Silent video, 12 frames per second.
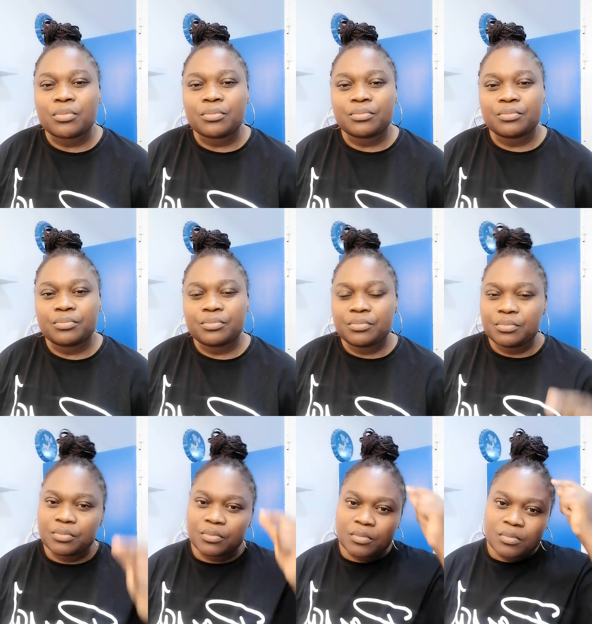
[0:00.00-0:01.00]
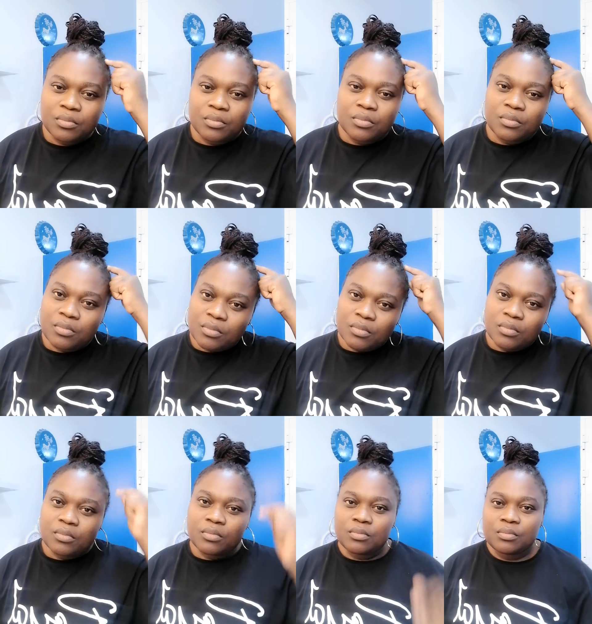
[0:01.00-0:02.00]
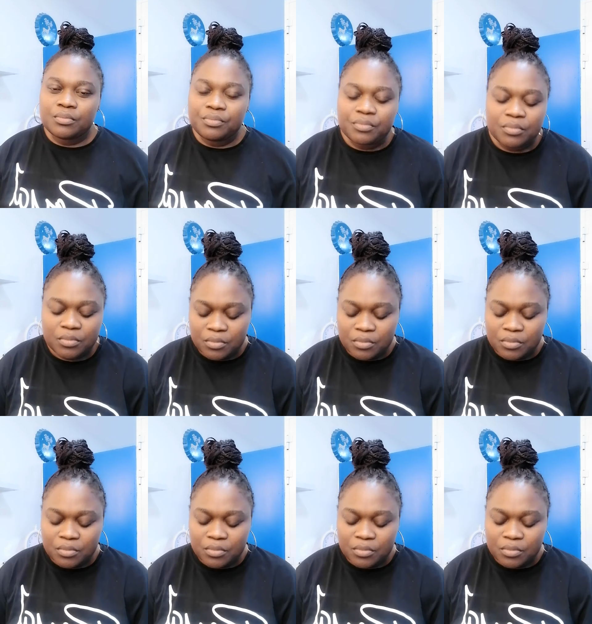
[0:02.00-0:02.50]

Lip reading: No one is speaking in this clip.